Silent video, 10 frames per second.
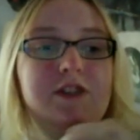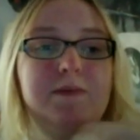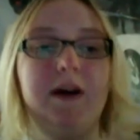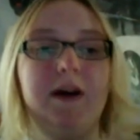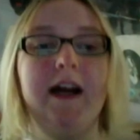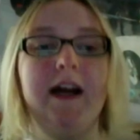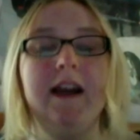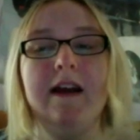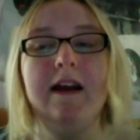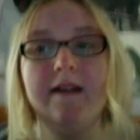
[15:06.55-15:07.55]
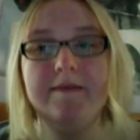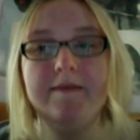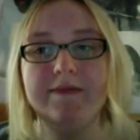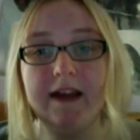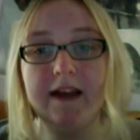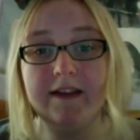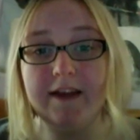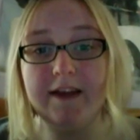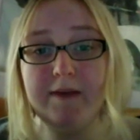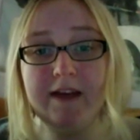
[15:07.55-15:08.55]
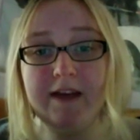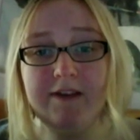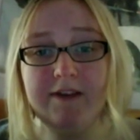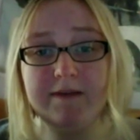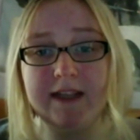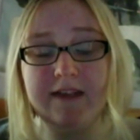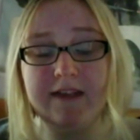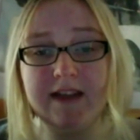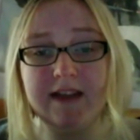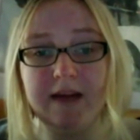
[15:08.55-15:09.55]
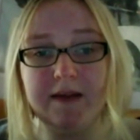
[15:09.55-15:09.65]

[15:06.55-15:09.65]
but they've been giving him TV time.